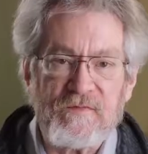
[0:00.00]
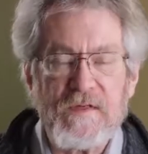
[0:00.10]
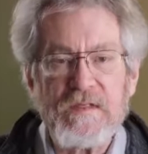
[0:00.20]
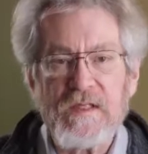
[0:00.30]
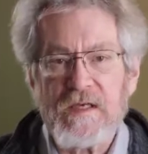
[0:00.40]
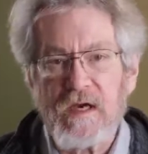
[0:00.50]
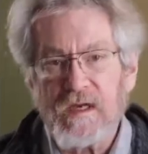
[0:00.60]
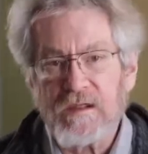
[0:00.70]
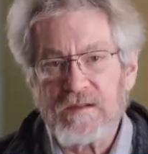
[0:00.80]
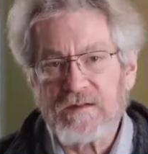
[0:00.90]
feed the
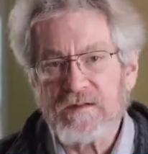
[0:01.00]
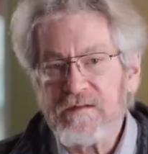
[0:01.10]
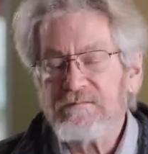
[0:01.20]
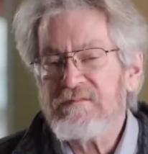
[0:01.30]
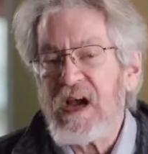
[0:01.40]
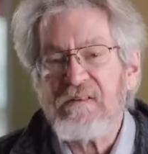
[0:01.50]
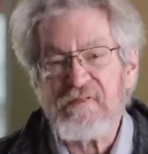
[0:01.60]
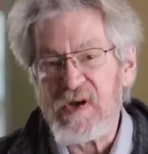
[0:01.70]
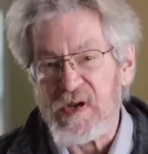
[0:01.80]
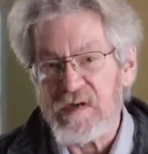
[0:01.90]
young, to have
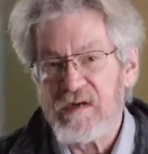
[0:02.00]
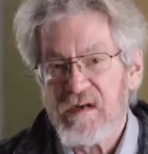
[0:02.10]
fun.